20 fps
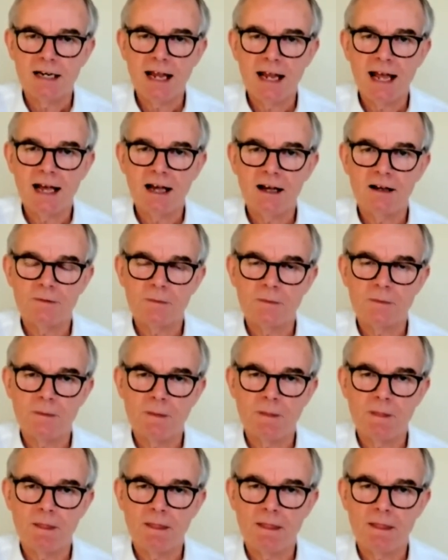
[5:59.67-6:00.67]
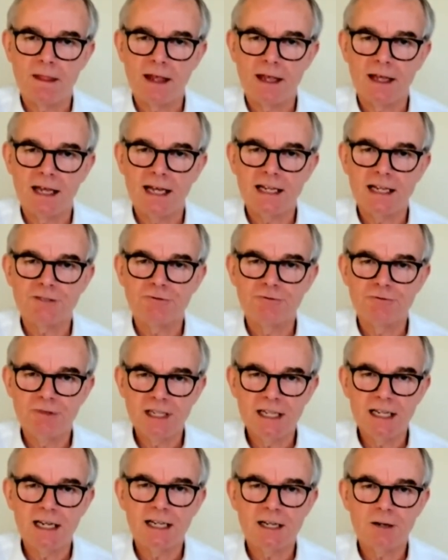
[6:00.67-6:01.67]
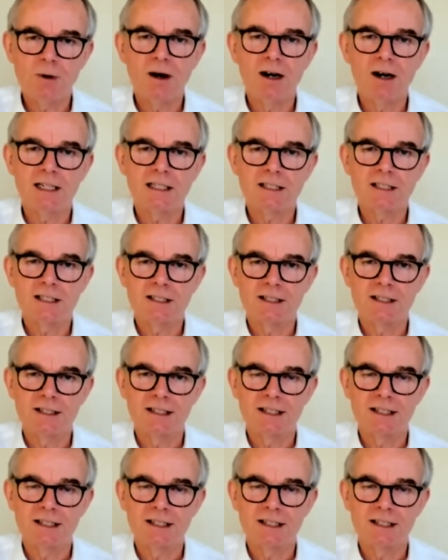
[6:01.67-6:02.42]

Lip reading: Now, it's really quite